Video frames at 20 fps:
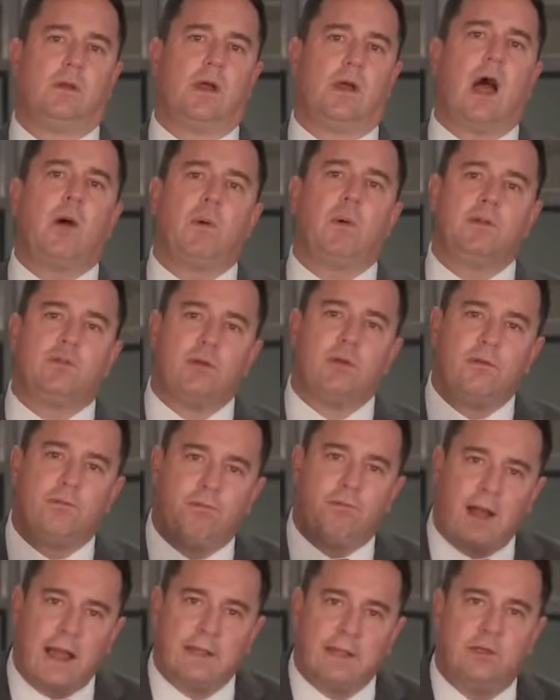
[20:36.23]
I want to
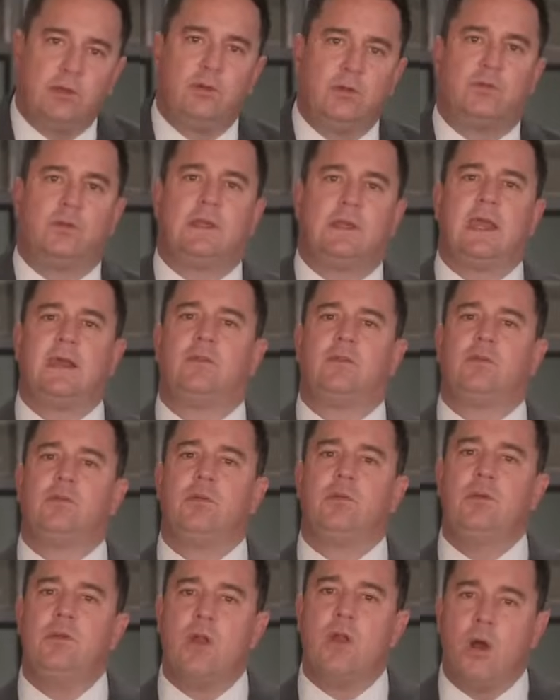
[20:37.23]
invite you to get
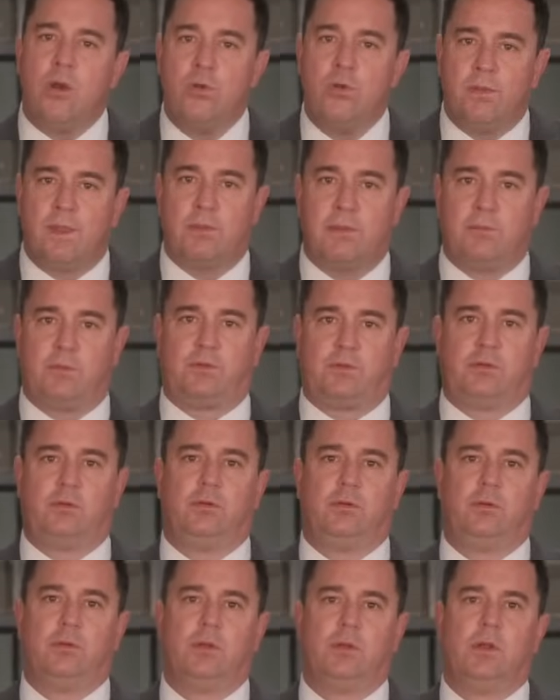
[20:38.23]
to know them
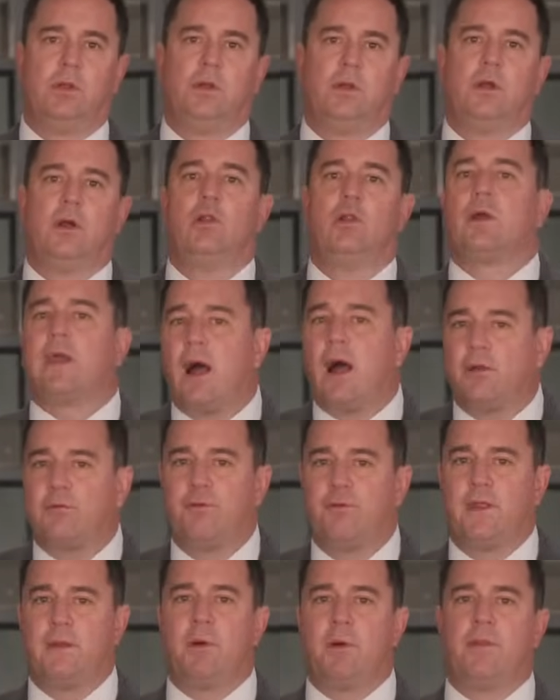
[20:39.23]
too. Look out
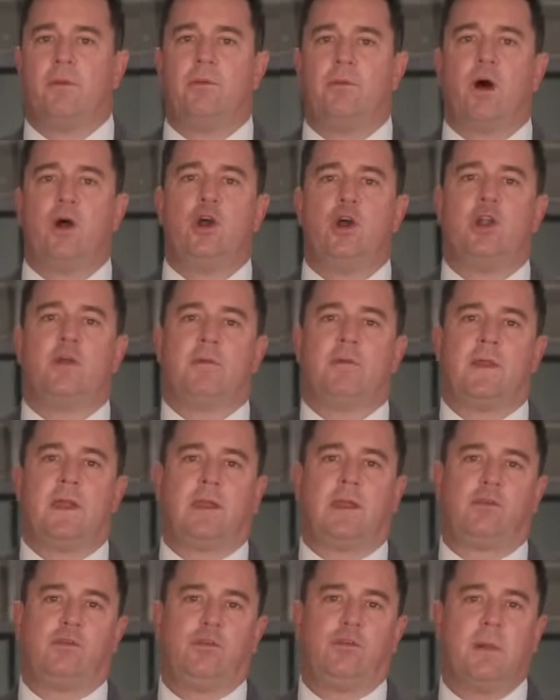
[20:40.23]
for them on the road over the
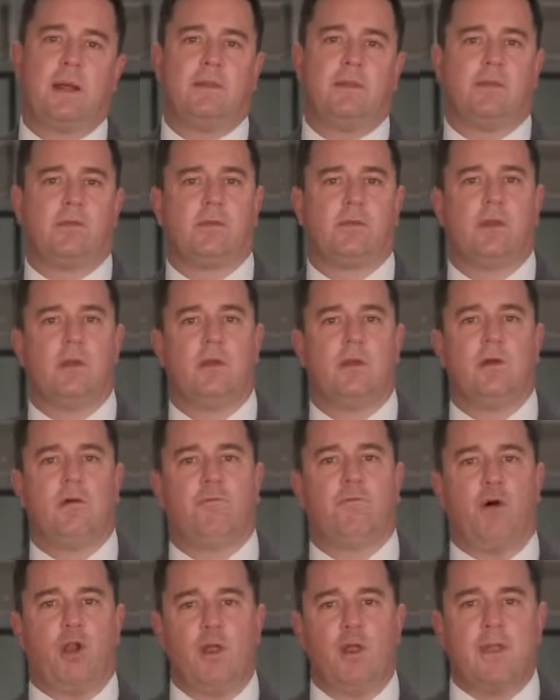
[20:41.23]
next few months.
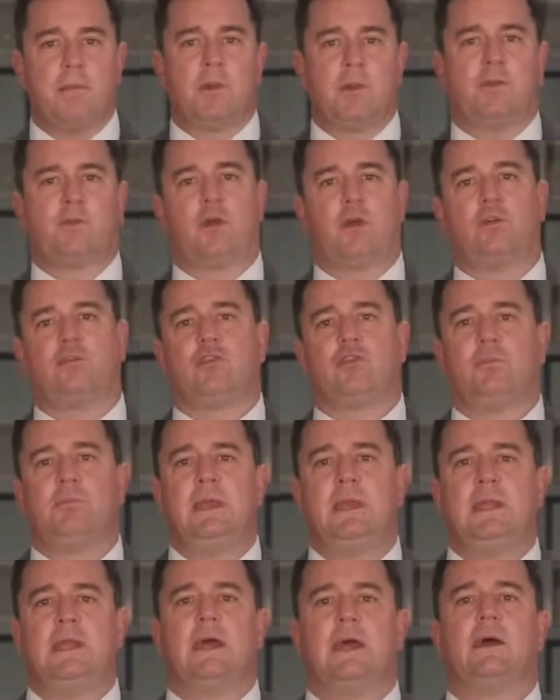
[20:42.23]
Follow them on social
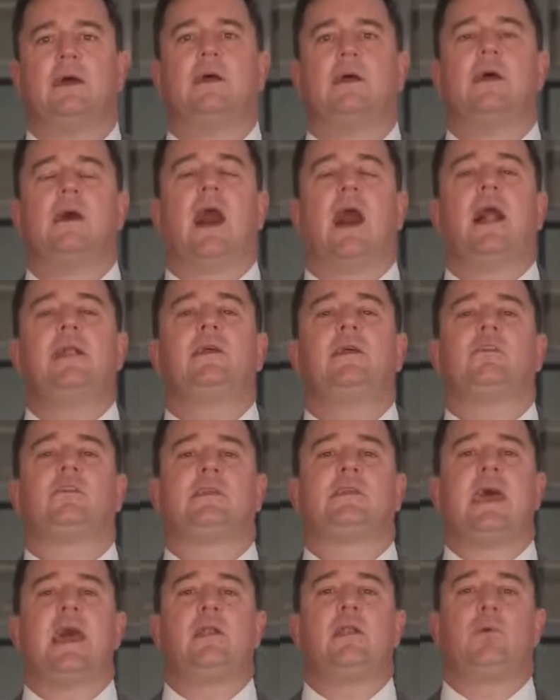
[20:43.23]
media.
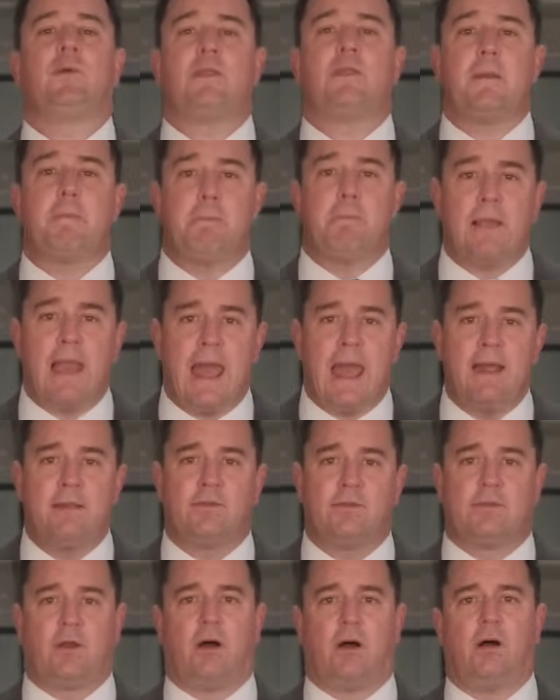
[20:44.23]
Understand what their
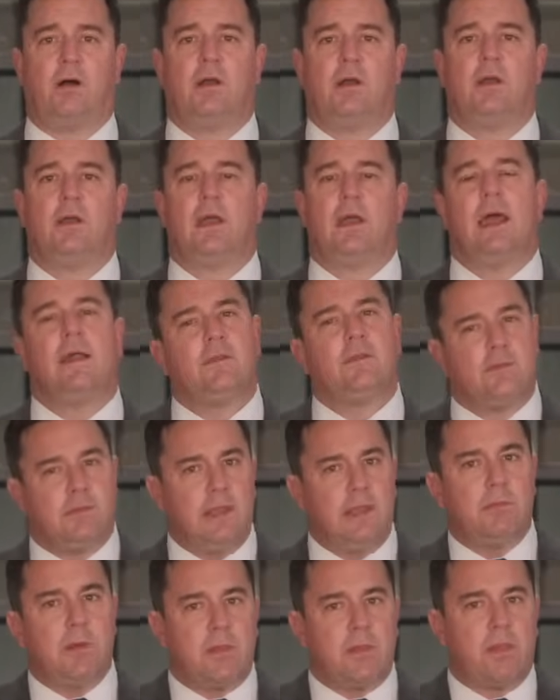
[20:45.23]
plans are and
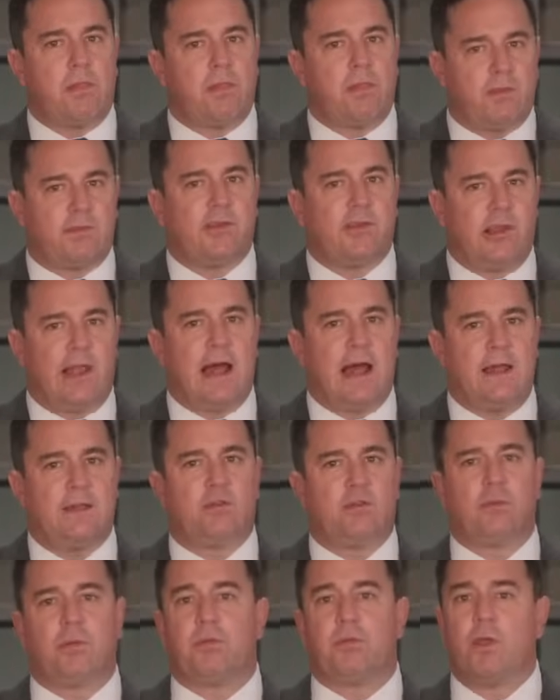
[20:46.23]
see whether this
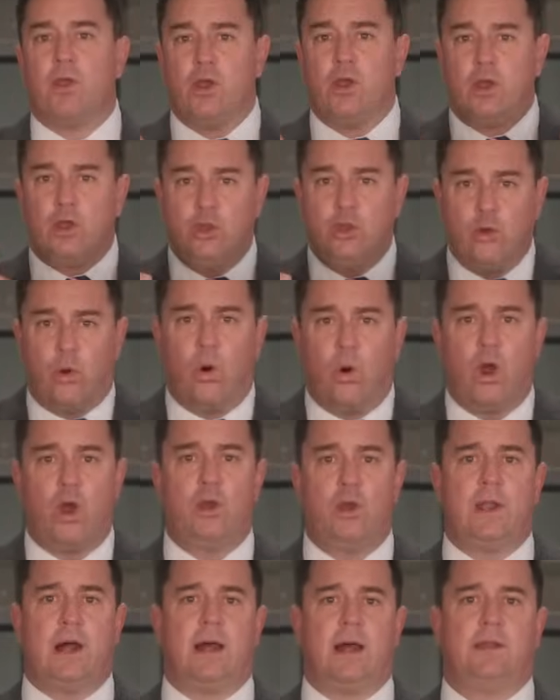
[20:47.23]
aligns with your
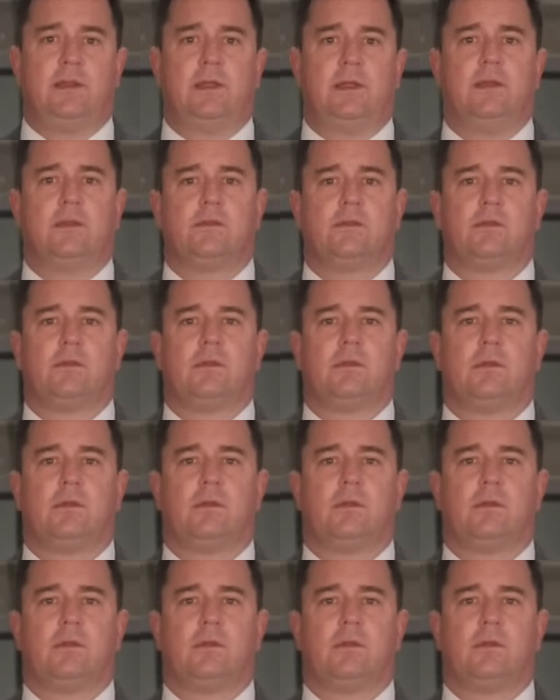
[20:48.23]
own ideas.